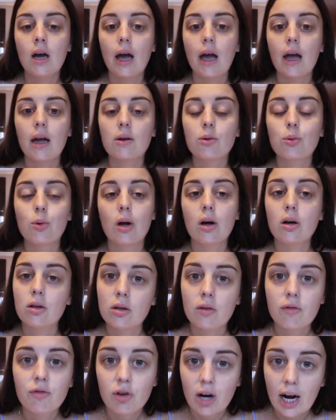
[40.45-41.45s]
and we are
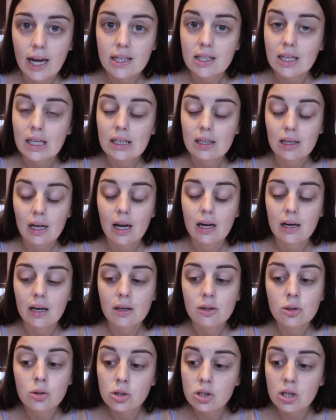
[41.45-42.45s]
on a Friday, and
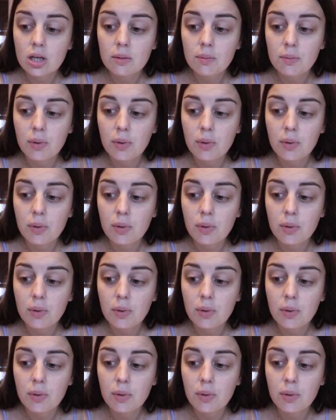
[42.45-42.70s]
I usually